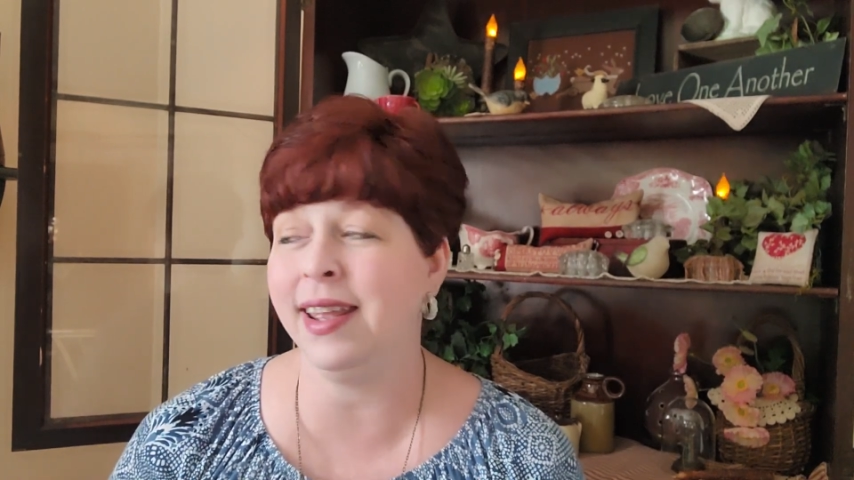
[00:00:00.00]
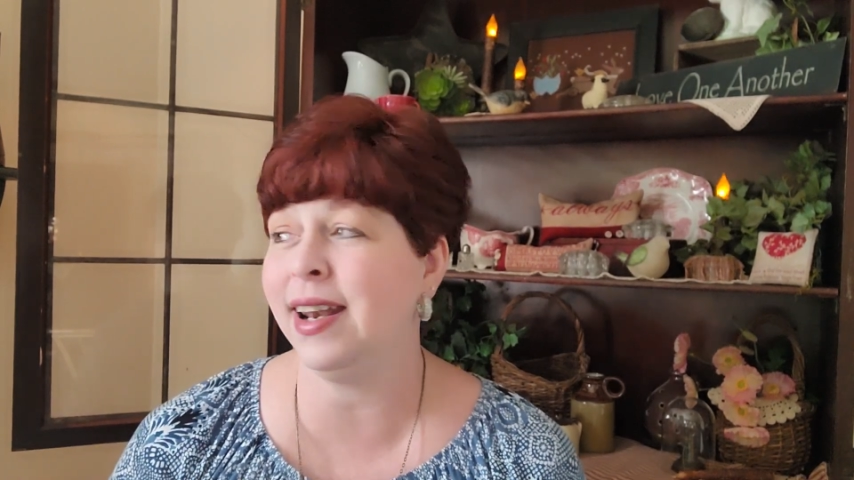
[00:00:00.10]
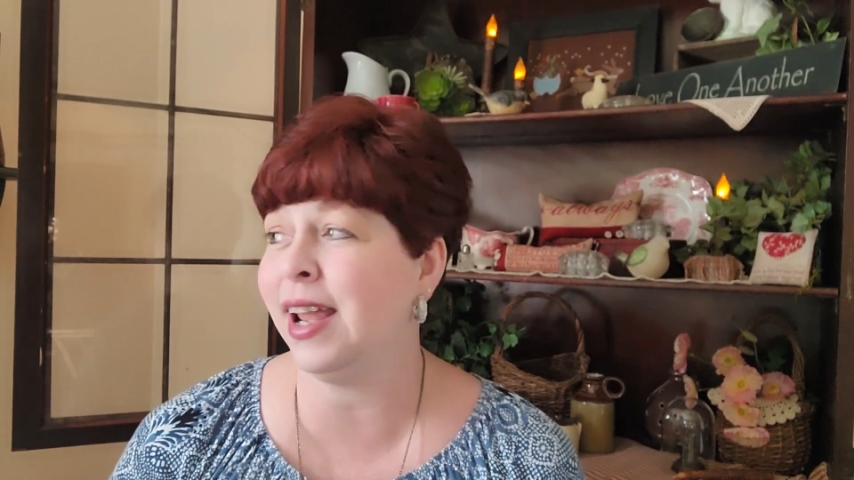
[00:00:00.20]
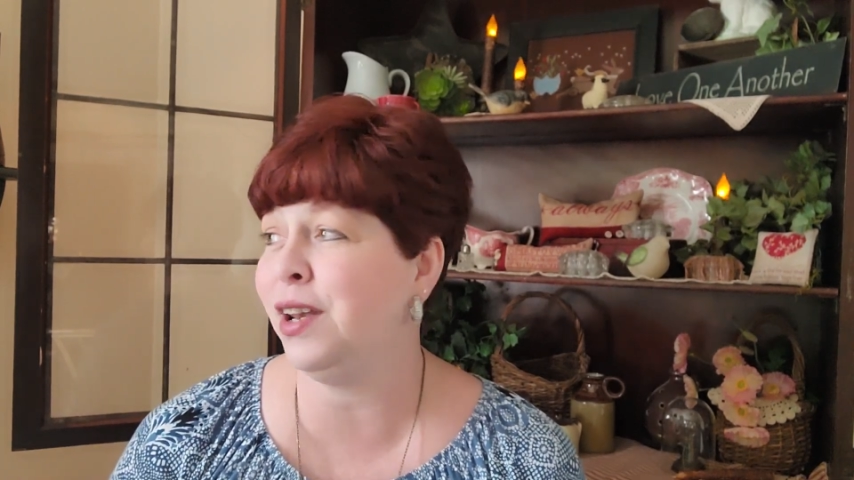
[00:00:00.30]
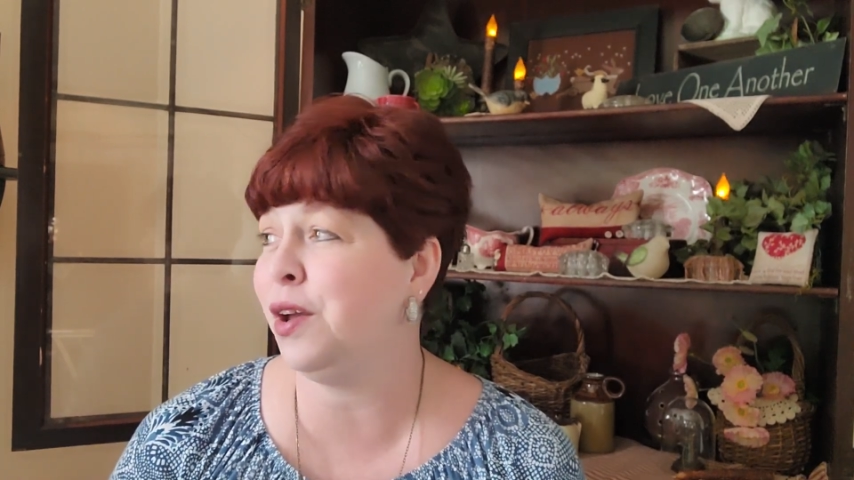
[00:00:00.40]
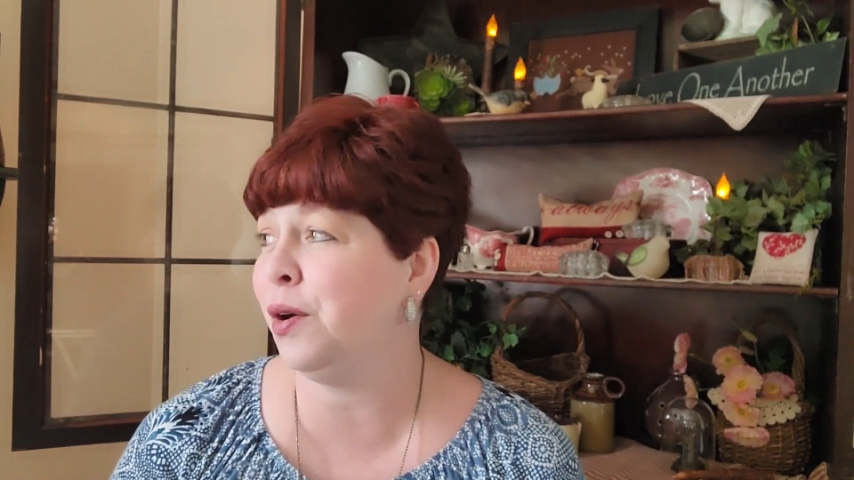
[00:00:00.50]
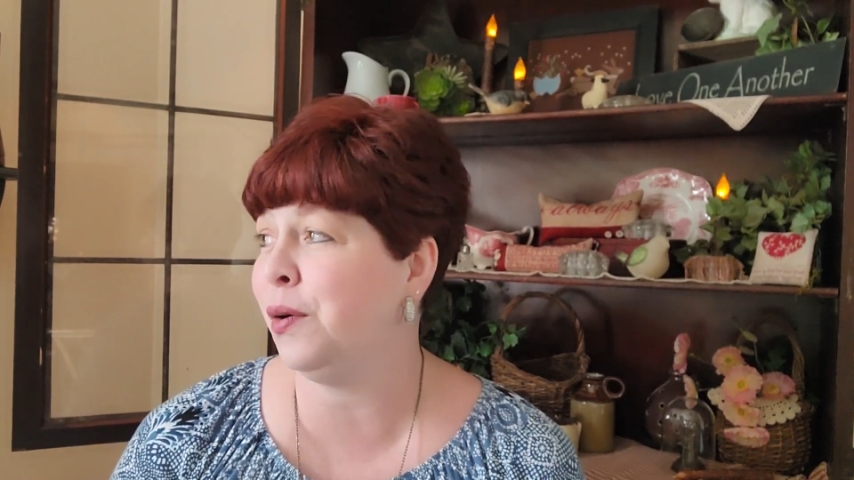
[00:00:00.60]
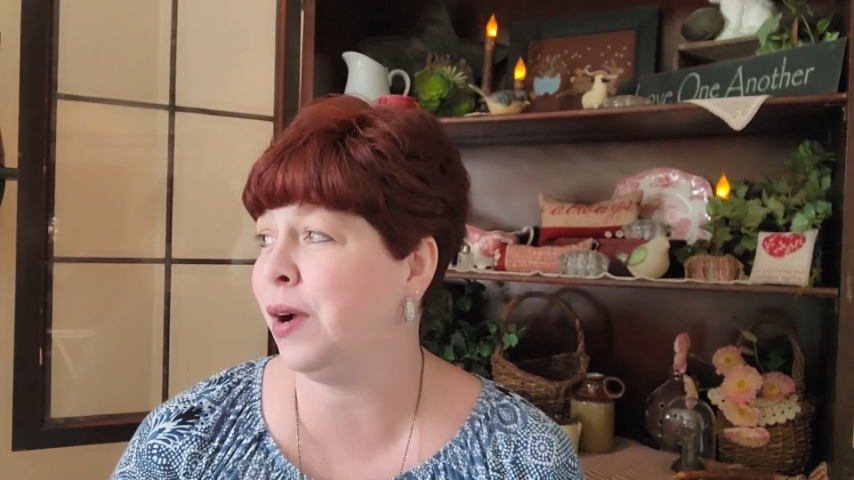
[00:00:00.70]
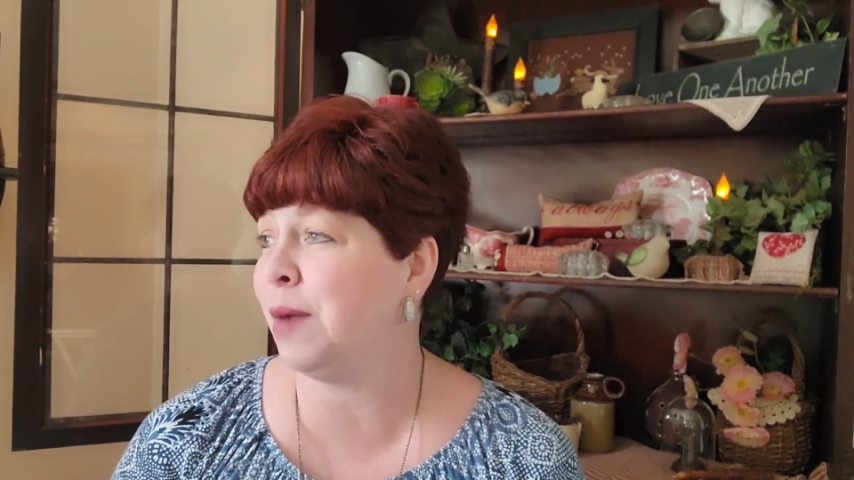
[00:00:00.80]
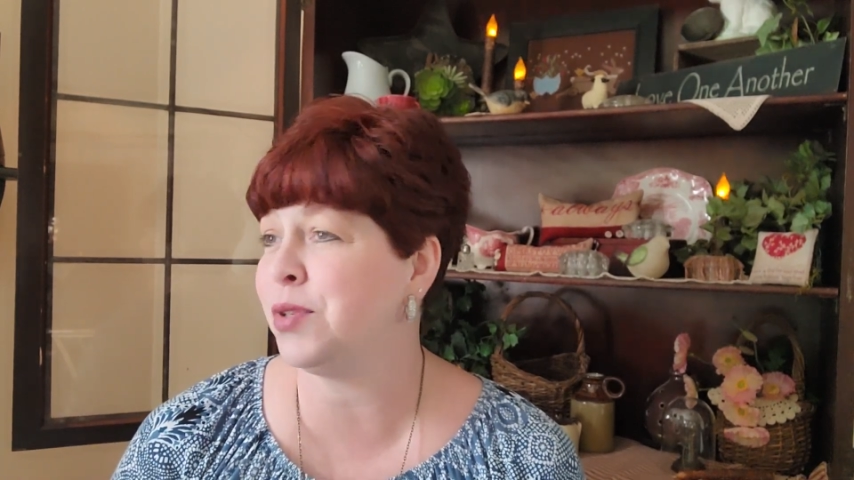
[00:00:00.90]
and
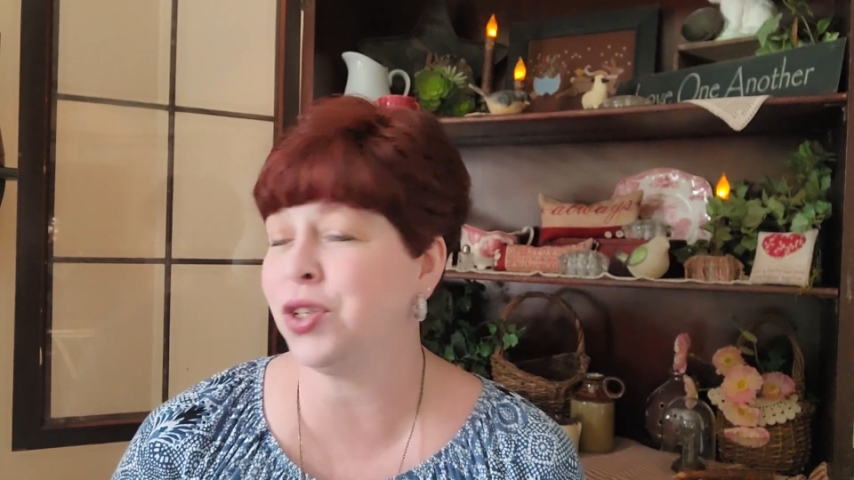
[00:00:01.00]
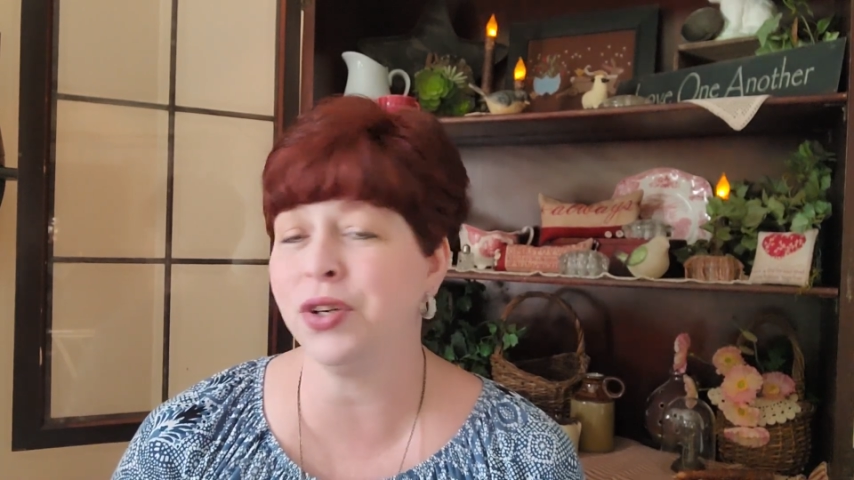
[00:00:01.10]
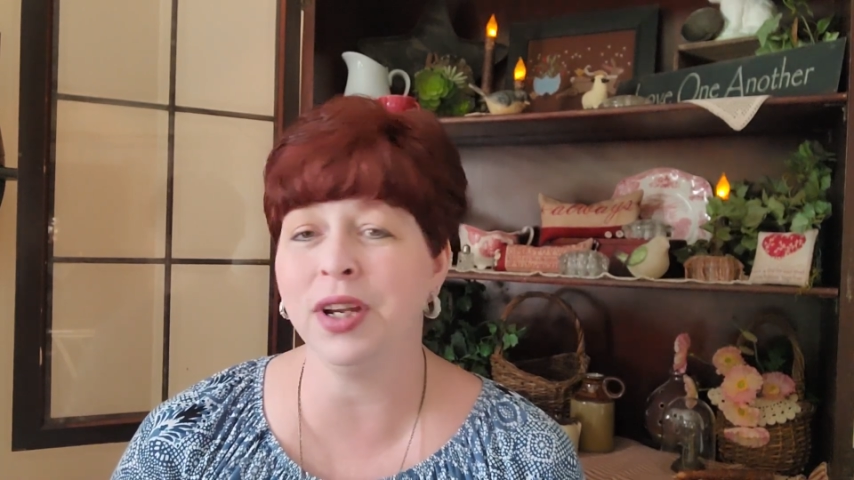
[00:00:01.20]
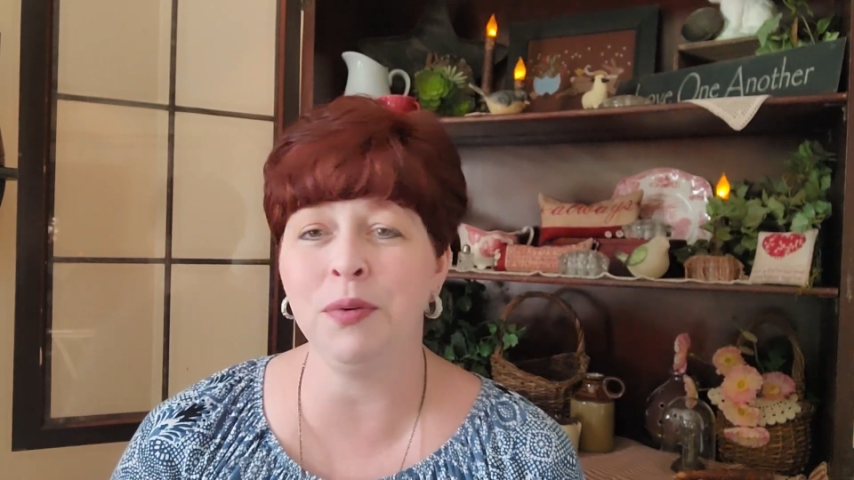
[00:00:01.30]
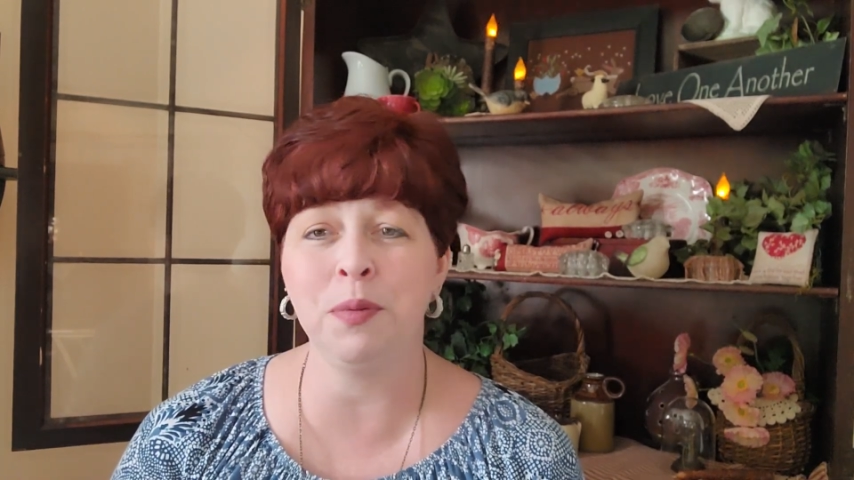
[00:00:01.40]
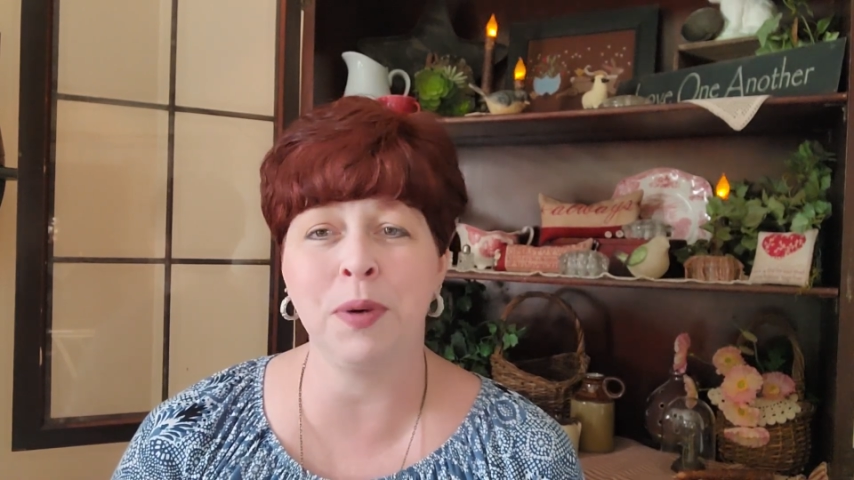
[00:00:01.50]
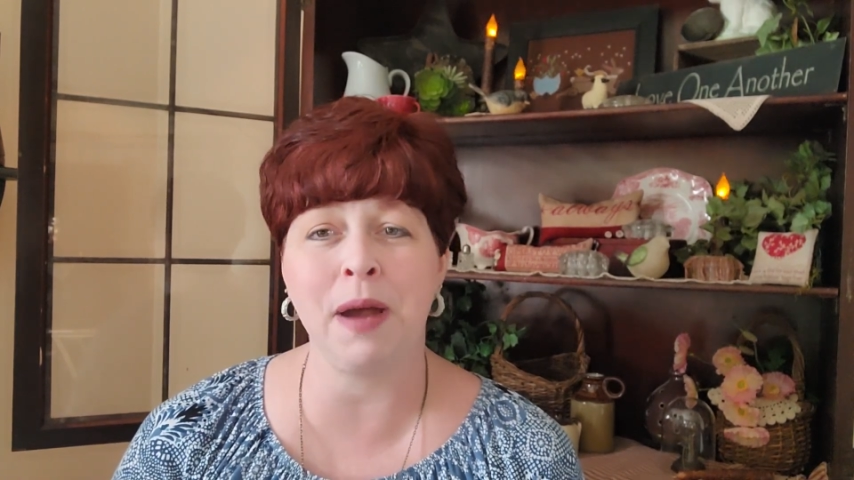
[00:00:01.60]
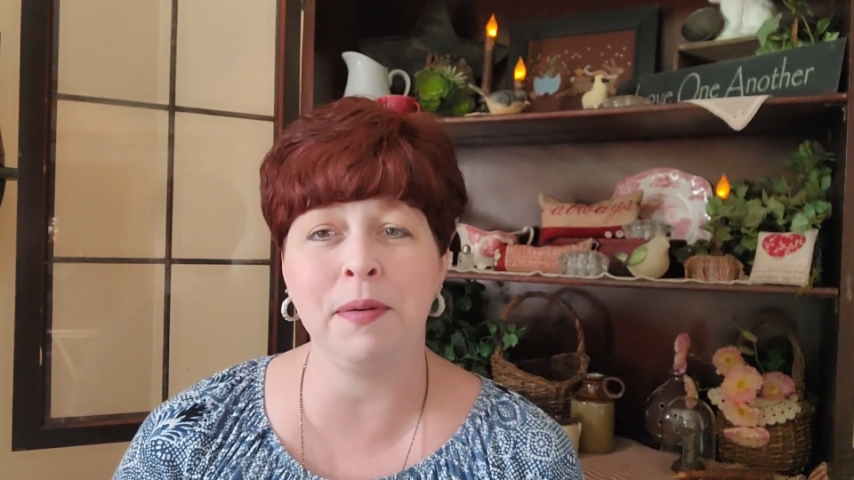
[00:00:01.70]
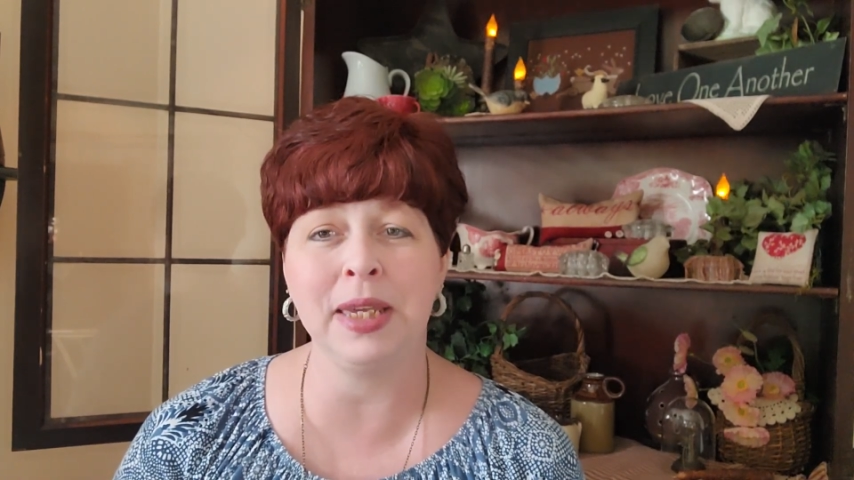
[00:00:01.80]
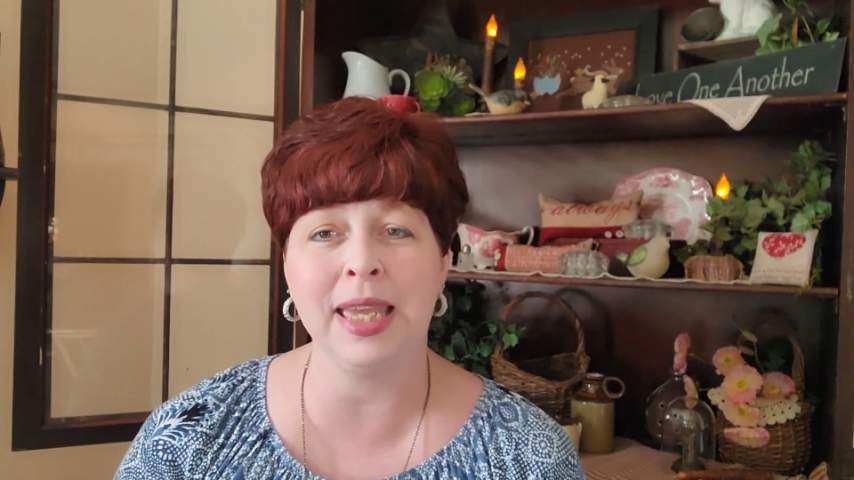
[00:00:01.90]
I'm sure it would
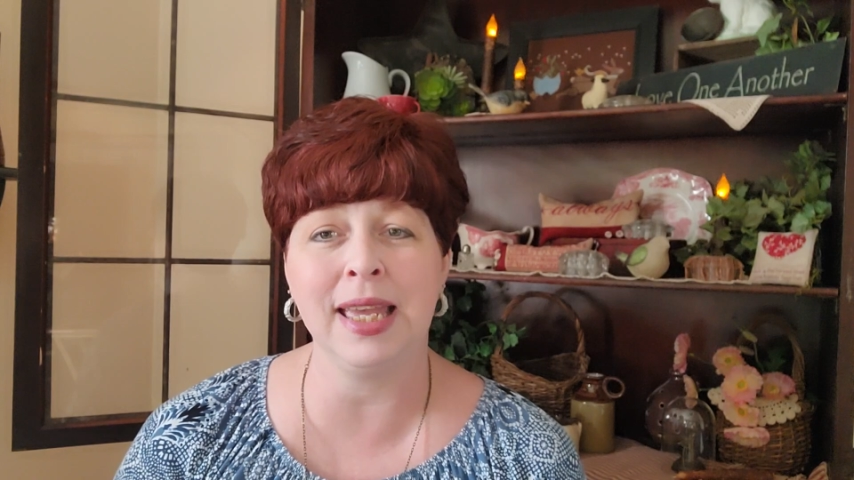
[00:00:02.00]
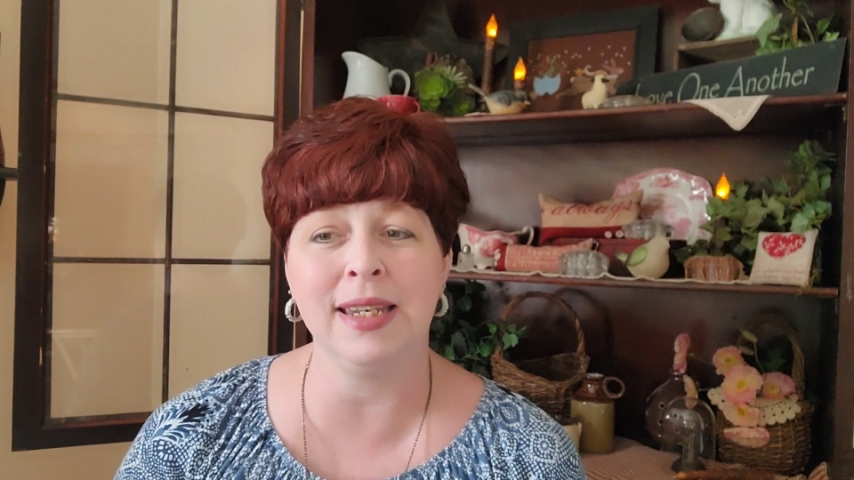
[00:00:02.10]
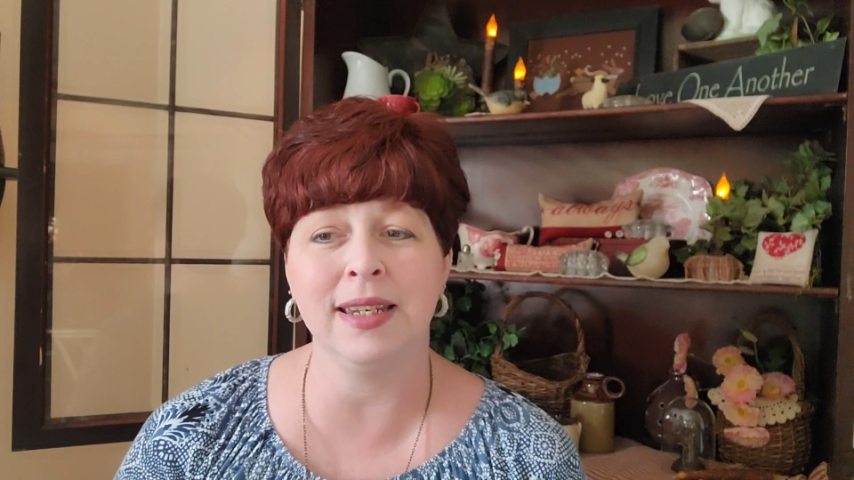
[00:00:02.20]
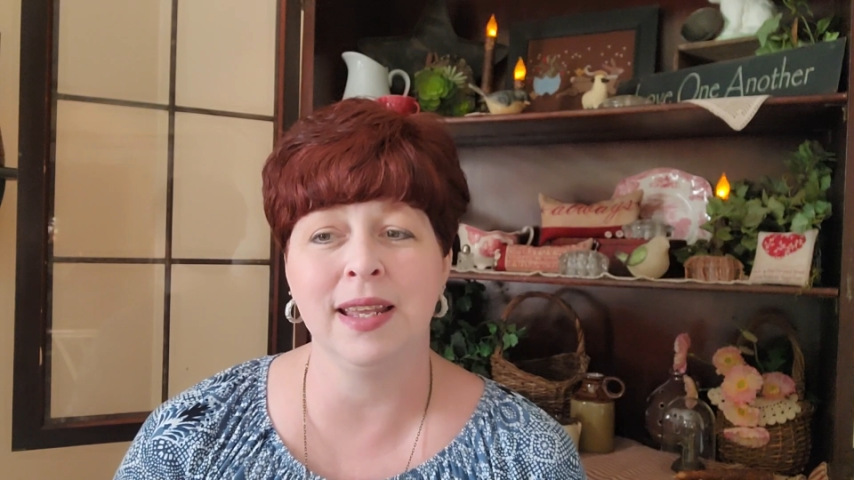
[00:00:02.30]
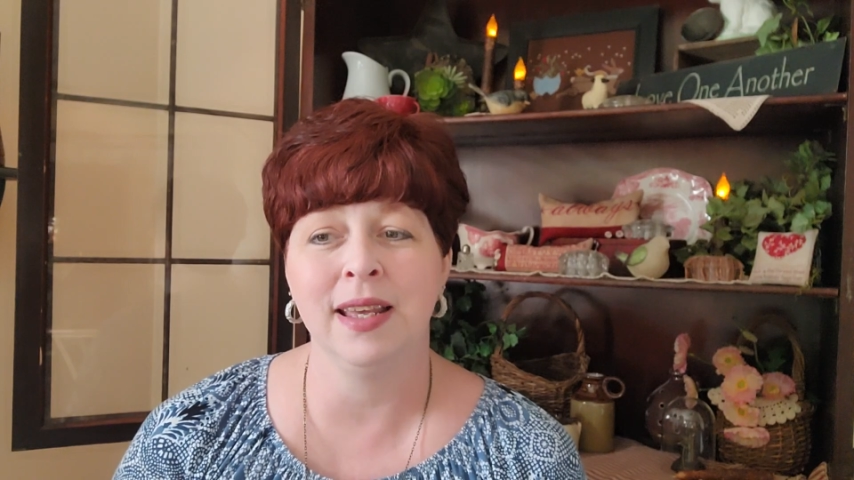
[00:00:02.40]
probably get